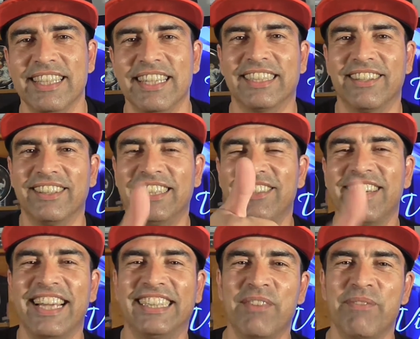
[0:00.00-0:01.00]
So see you
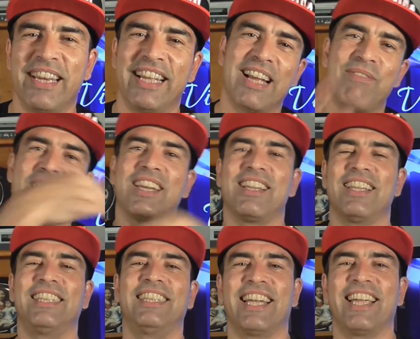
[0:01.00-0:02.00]
guys in a minute. Come on,
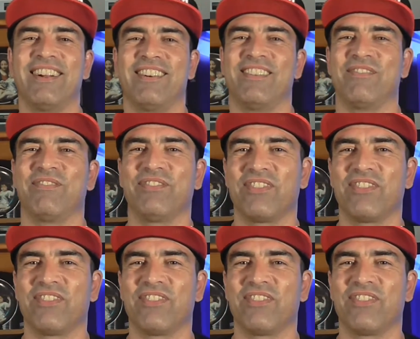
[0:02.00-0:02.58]
let's check it out.